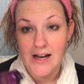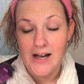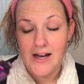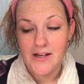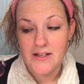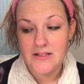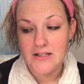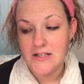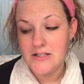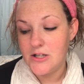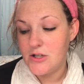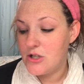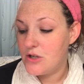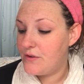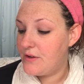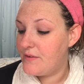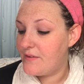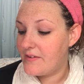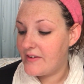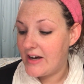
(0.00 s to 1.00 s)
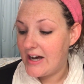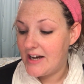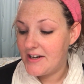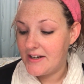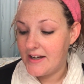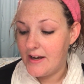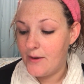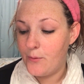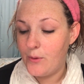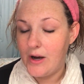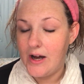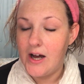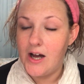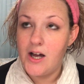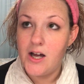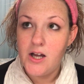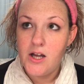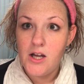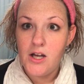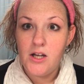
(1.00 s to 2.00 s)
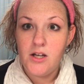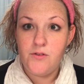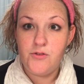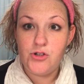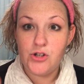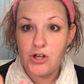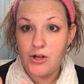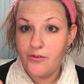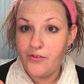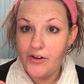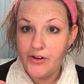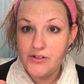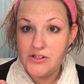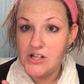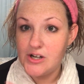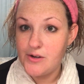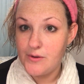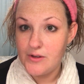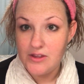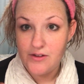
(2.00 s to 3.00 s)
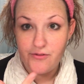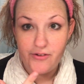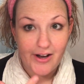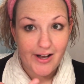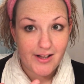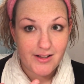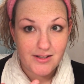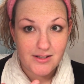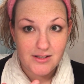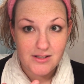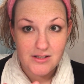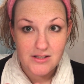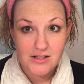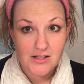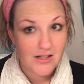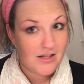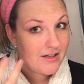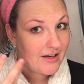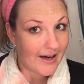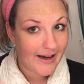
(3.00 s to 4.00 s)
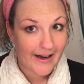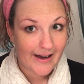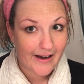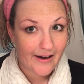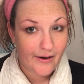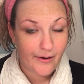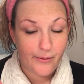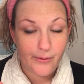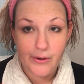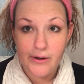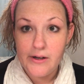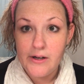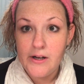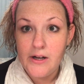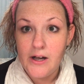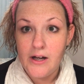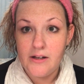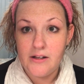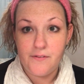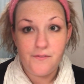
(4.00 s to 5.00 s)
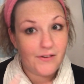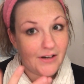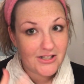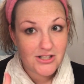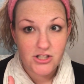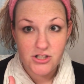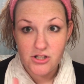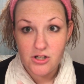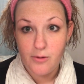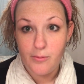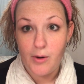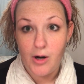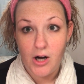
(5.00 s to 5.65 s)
And I don't know if you've ever had it where you've took a photo with your friends in your night out and the flash has come